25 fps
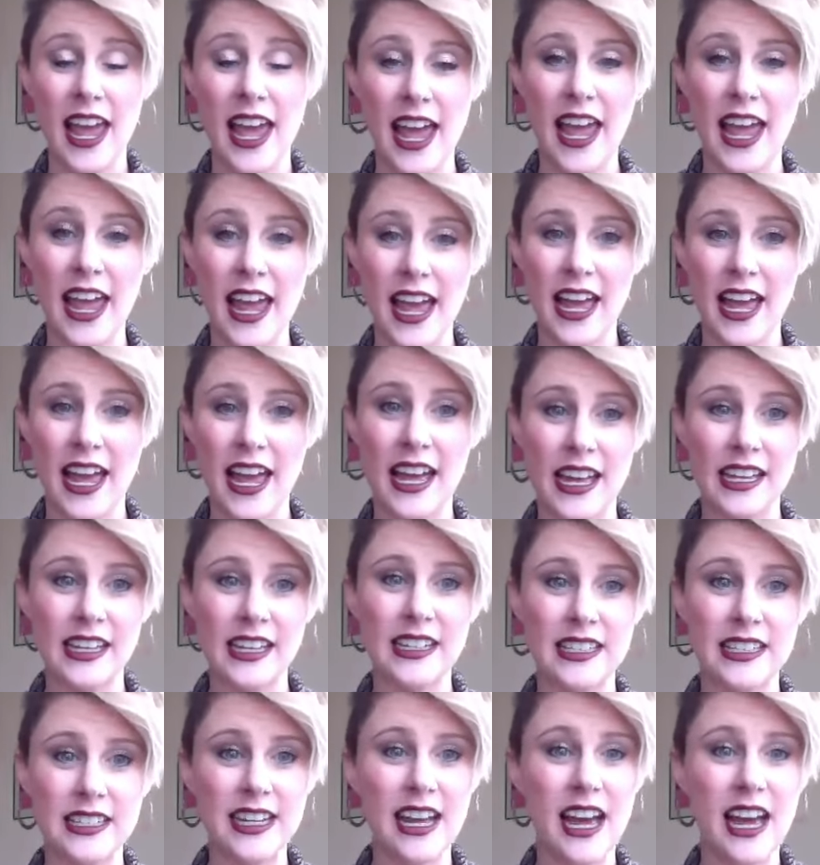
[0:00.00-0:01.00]

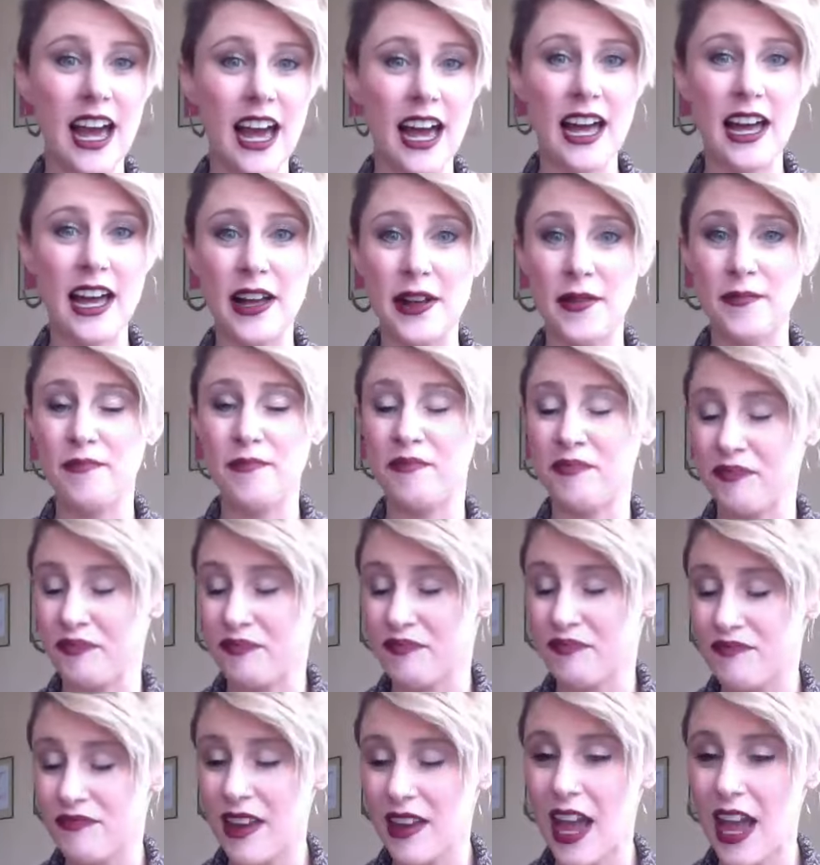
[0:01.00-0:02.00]
And
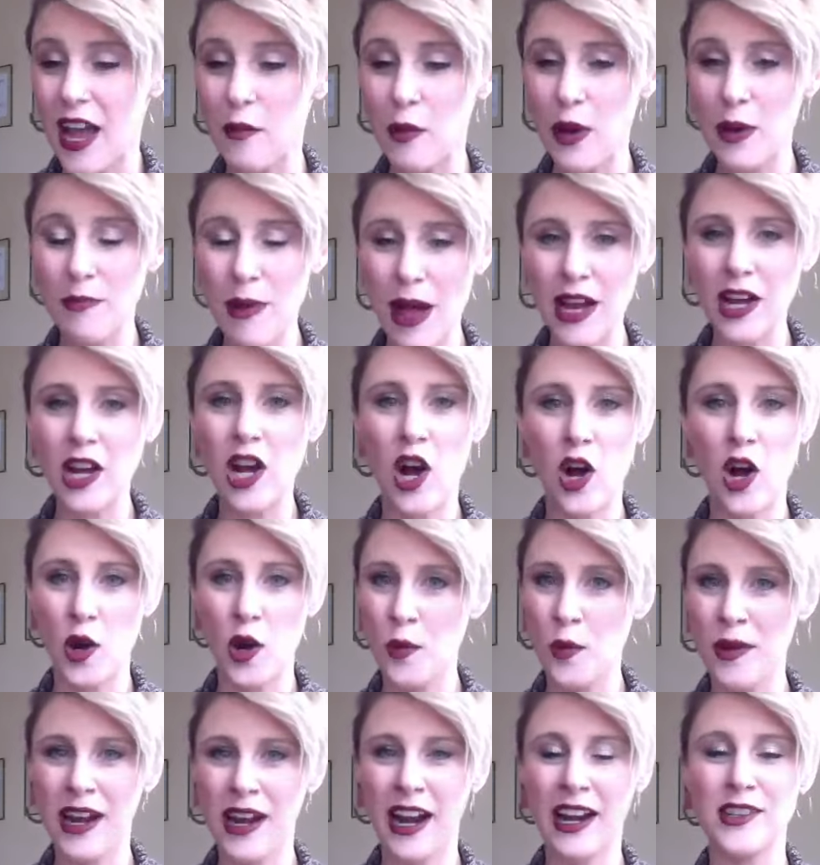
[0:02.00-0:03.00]
I went back
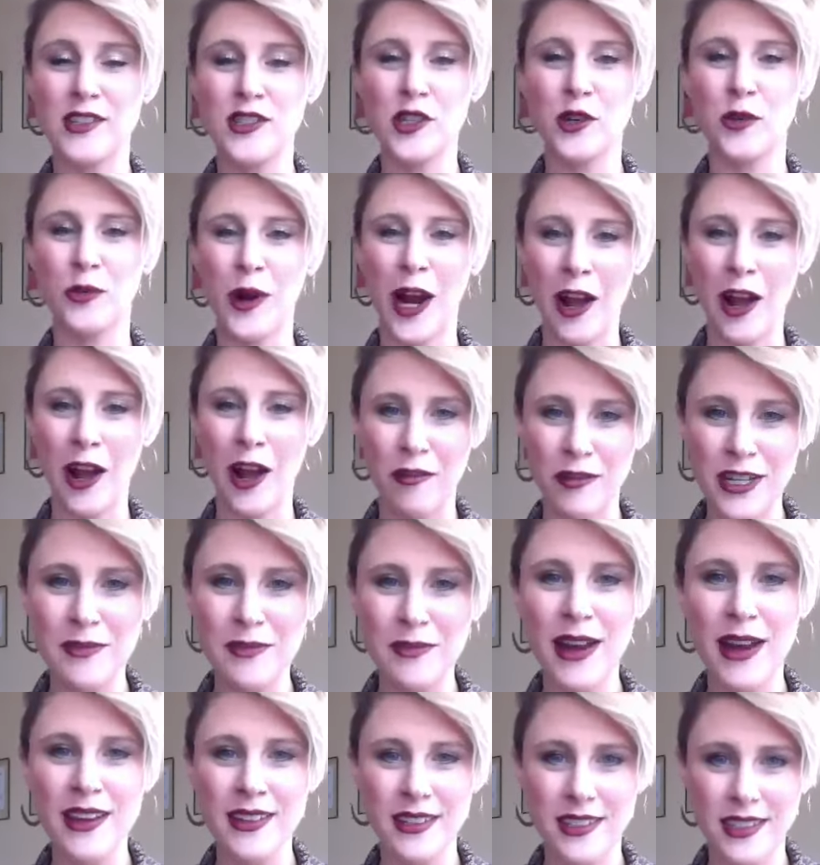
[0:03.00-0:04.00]
home and I surrounded
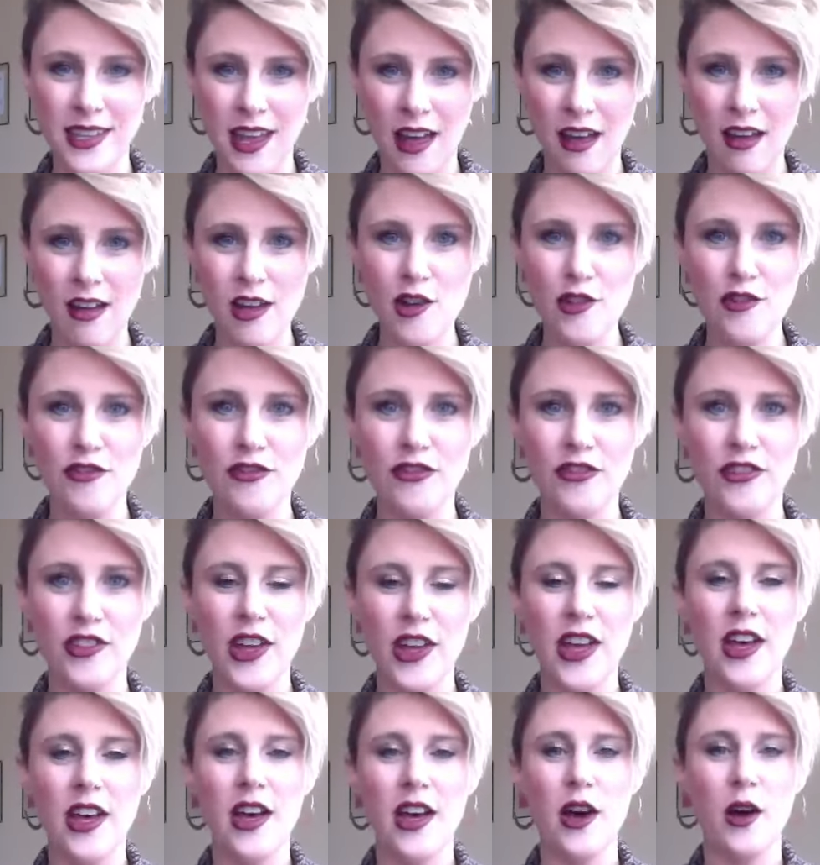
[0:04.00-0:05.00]
myself
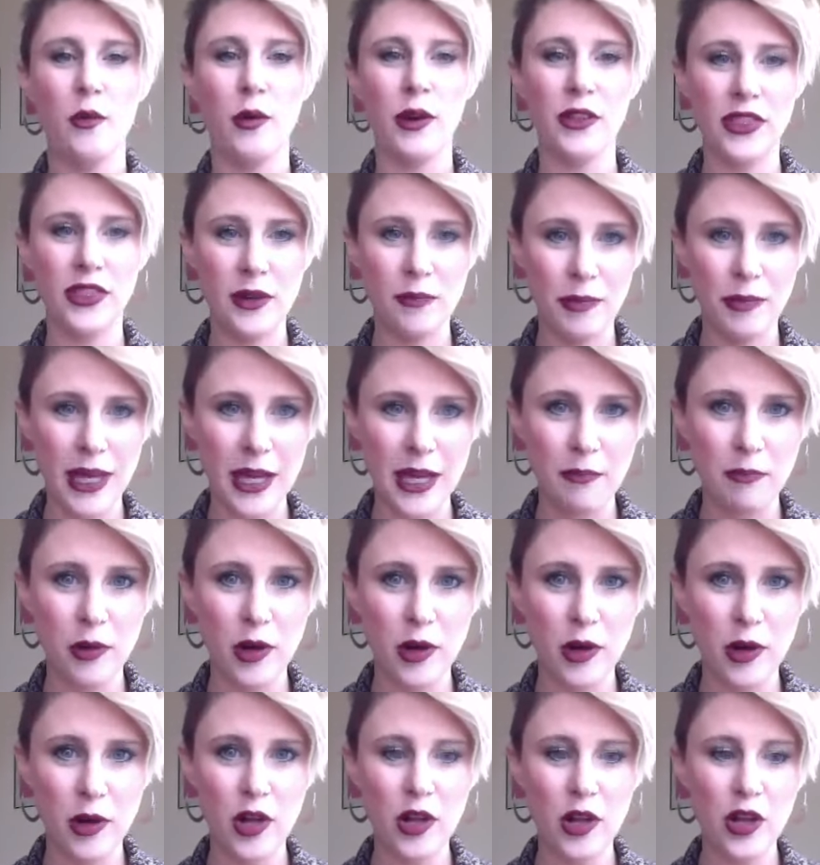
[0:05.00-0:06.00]
with the
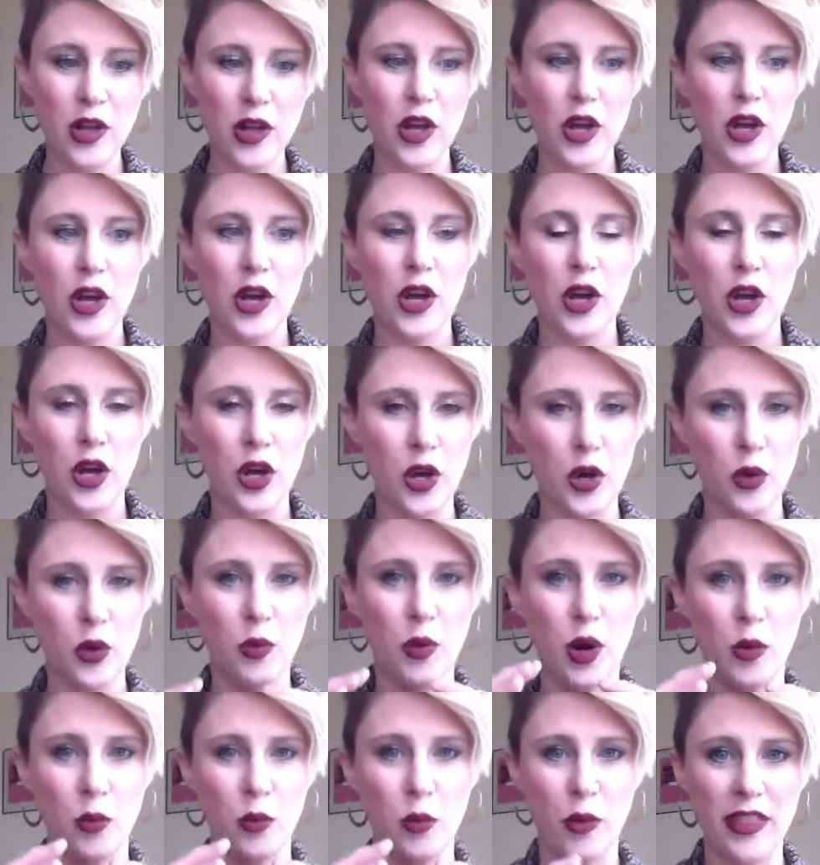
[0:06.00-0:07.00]
people who
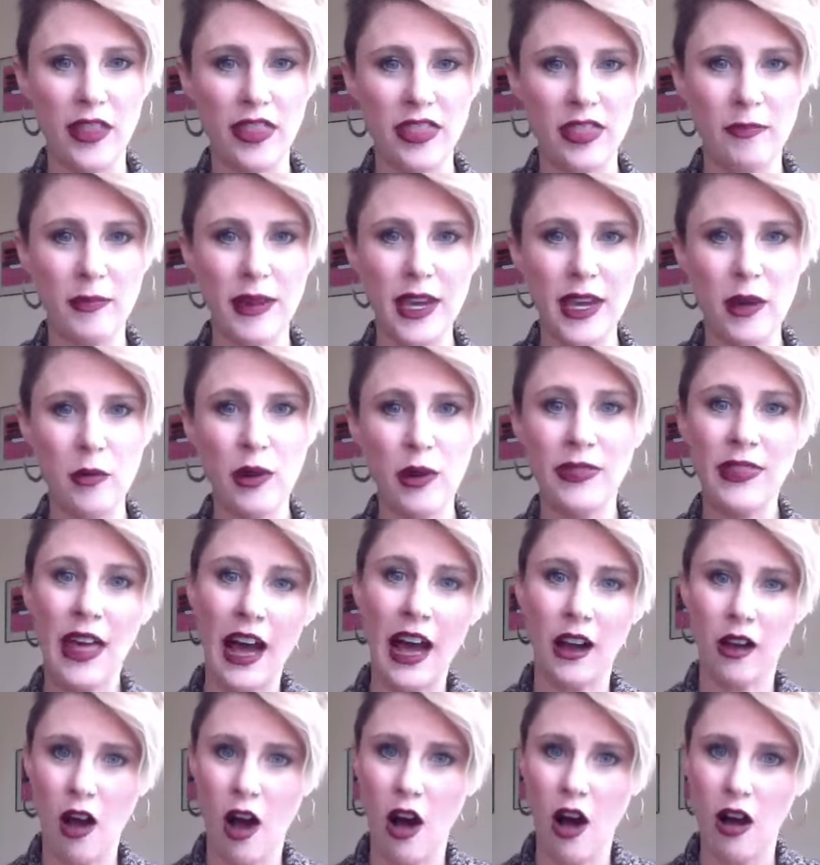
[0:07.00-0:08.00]
were with me when
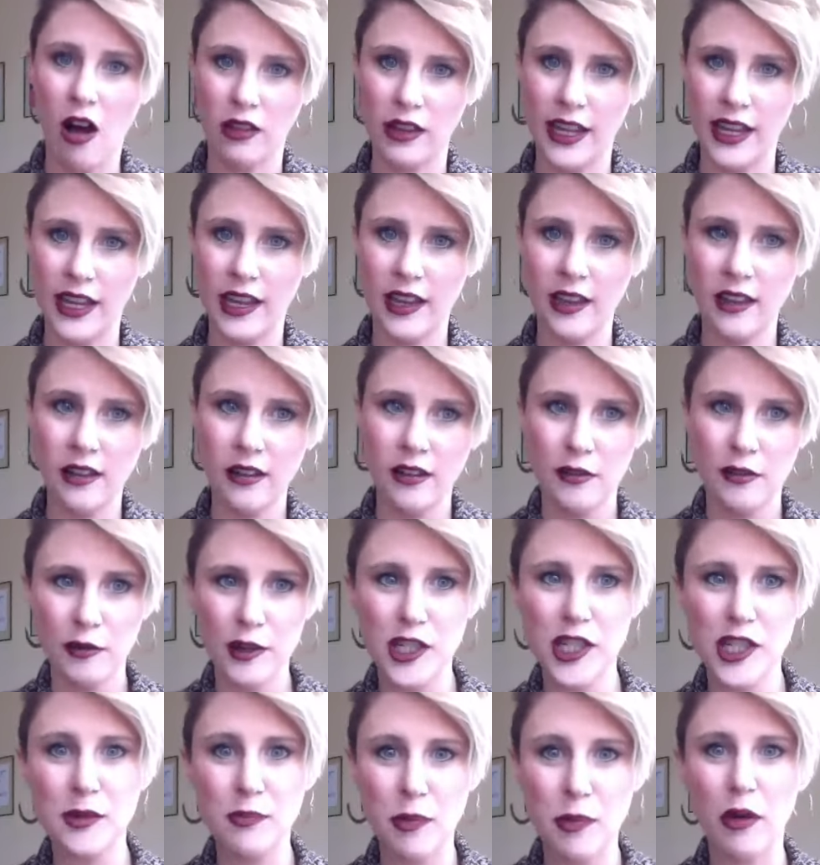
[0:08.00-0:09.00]
that calling
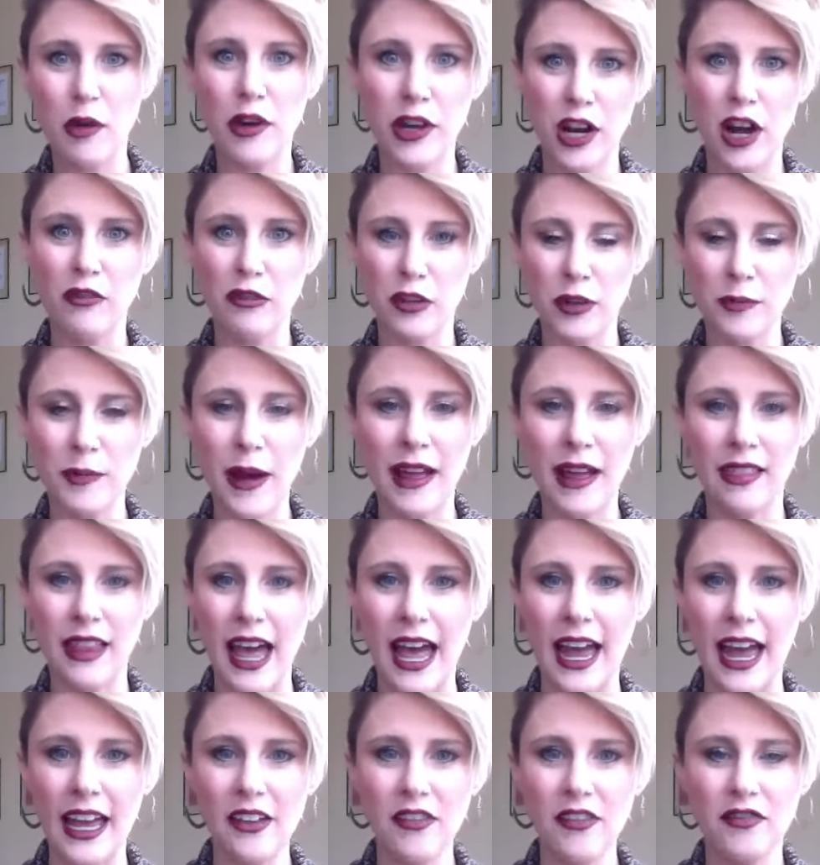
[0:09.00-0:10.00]
was spoken over my
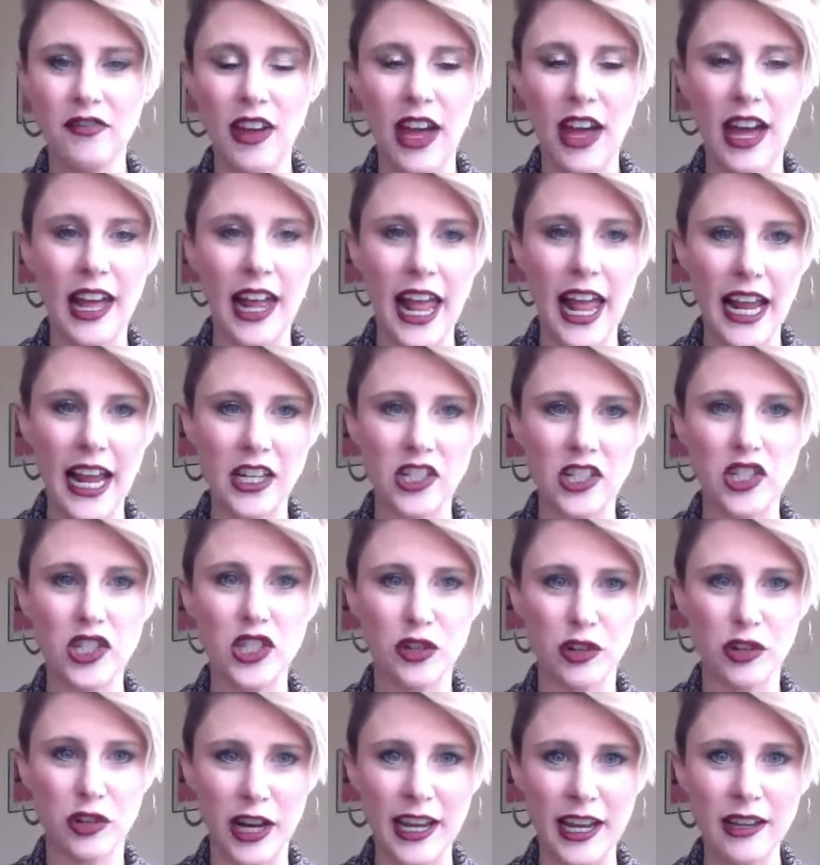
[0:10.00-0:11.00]
life at age
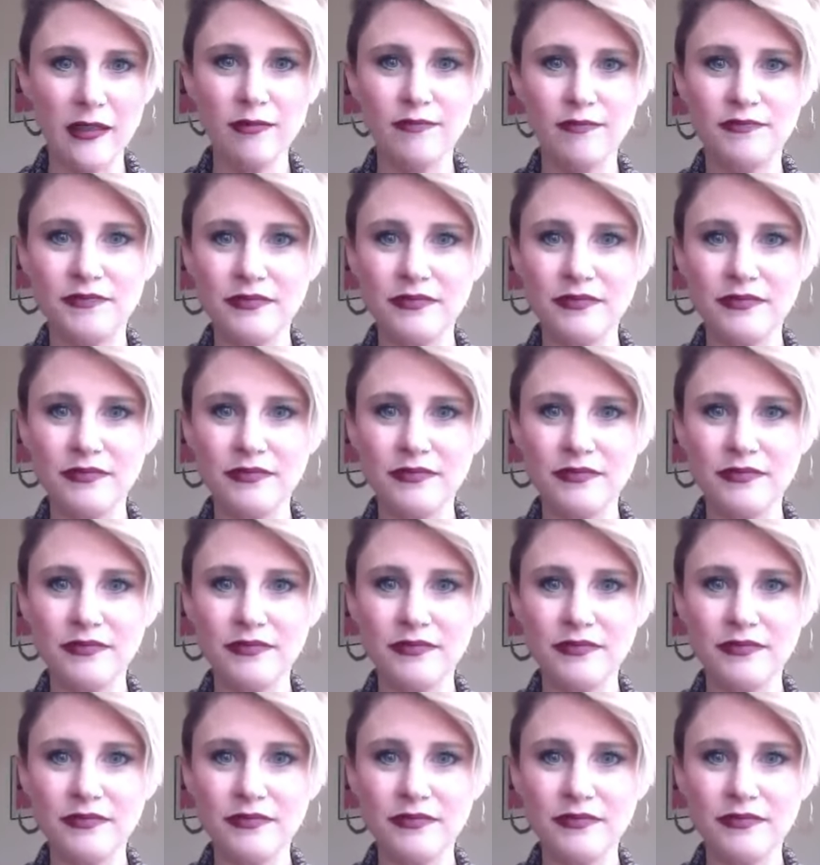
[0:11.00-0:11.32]
3.